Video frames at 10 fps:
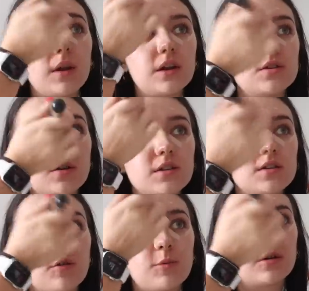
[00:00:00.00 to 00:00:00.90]
And as you guys
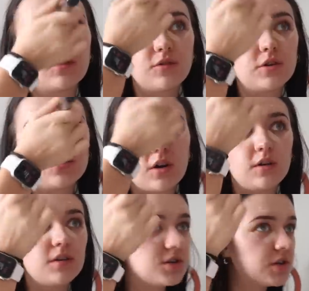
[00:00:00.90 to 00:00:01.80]
know, I've been on a free
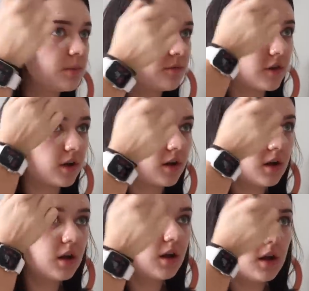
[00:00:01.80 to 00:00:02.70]
trial at this gym for,
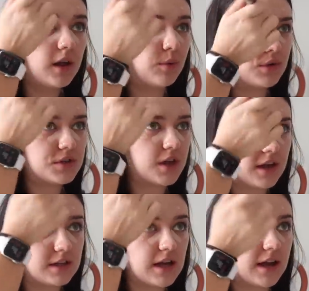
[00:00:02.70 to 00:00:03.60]
it was
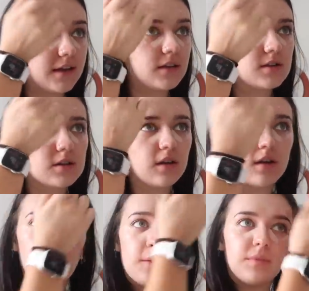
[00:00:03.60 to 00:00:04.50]
30 days.
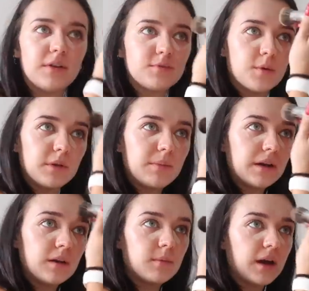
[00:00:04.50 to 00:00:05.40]
It's probably
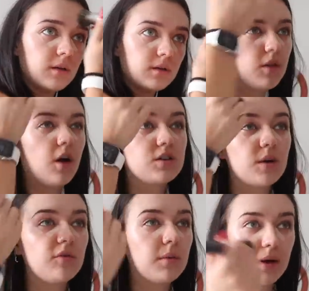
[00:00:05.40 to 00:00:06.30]
been about, well, the whole
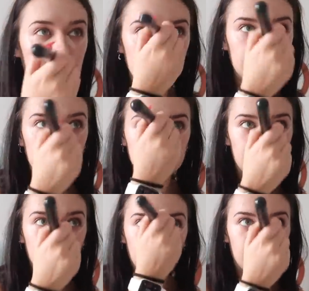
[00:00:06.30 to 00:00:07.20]
time I've been back in Leeds,
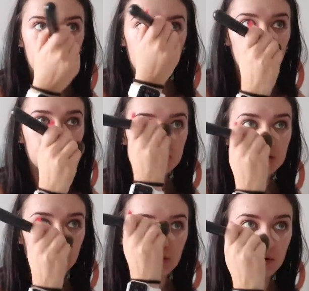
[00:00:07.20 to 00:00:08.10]
about 3 weeks,
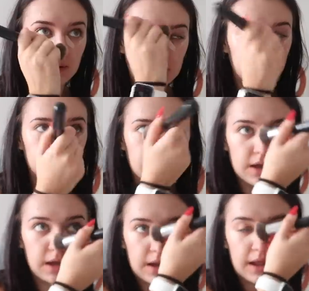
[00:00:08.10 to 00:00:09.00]
two, 3 weeks,
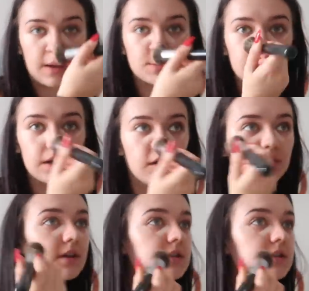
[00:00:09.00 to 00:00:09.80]
and I absolutely love it.